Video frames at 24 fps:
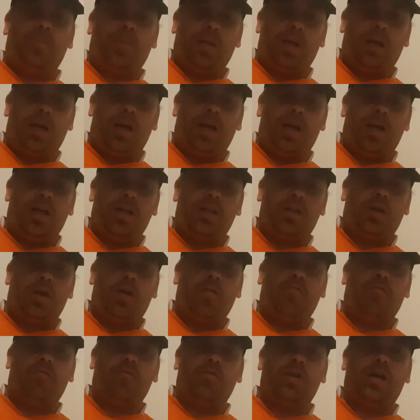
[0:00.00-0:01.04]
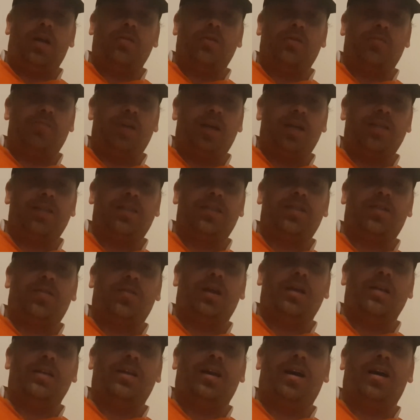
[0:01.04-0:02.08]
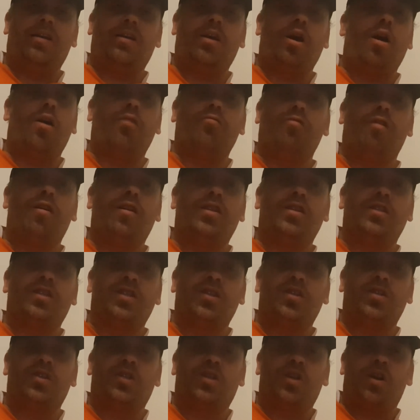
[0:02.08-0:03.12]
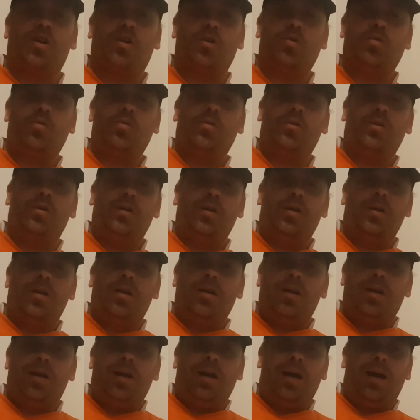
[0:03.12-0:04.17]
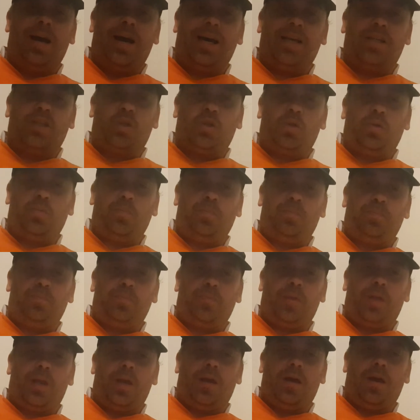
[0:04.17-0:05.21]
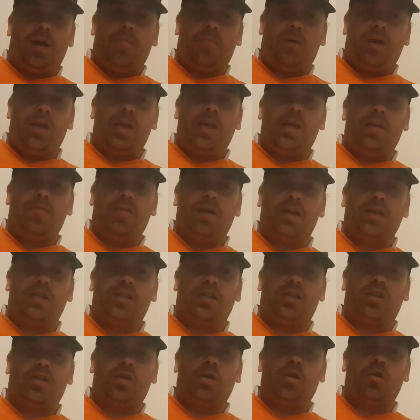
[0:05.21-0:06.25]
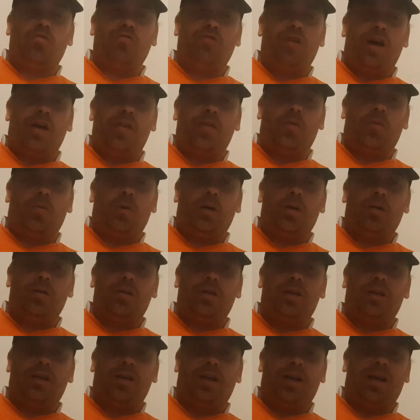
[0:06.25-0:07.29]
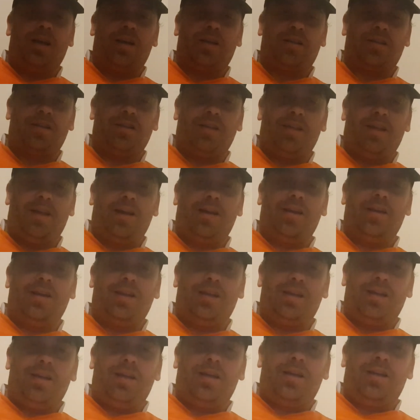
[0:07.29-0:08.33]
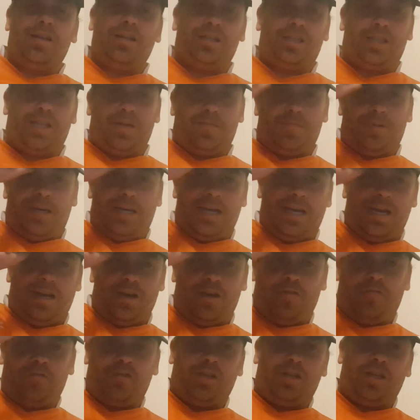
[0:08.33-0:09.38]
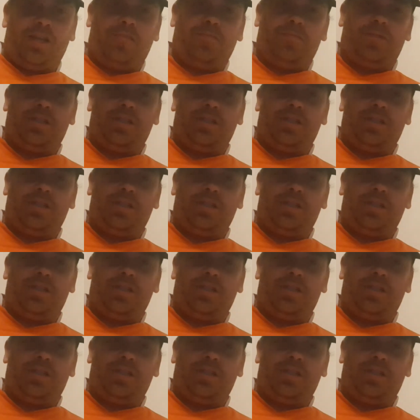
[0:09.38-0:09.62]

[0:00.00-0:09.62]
So I thought that was amazing. I can't ride a unicycle at all, but he managed to do it around the world. I tip my hat off to him.